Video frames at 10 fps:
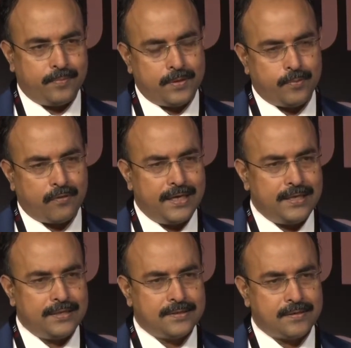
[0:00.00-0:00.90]

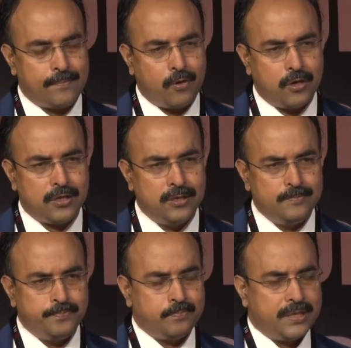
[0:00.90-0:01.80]
providers report.
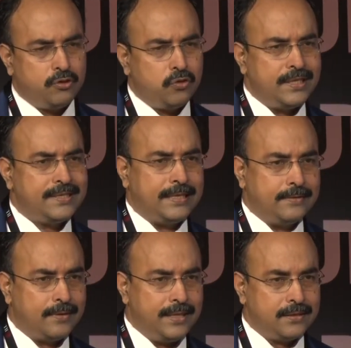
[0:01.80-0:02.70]
But it is
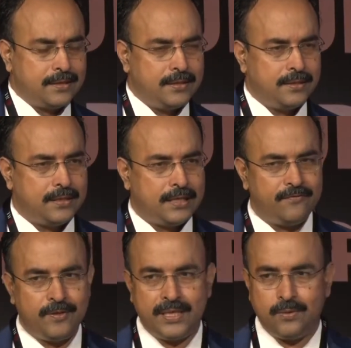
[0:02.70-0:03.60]
interlinked.
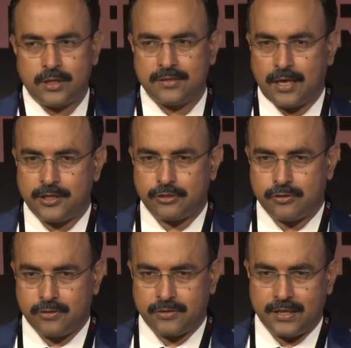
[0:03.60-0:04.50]
Everybody wants larger
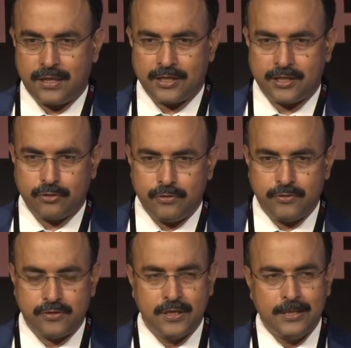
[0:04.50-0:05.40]
stores and larger
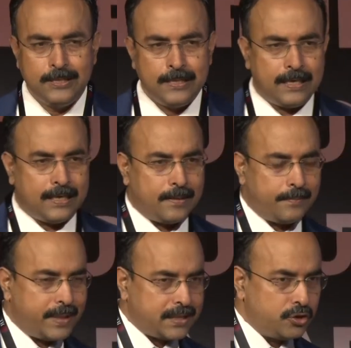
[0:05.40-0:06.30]
goods.
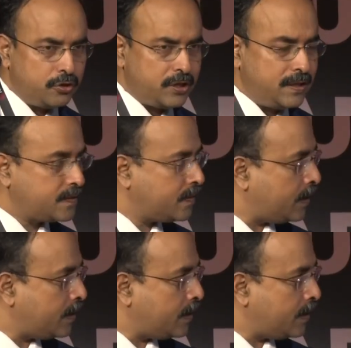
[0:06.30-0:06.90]
But these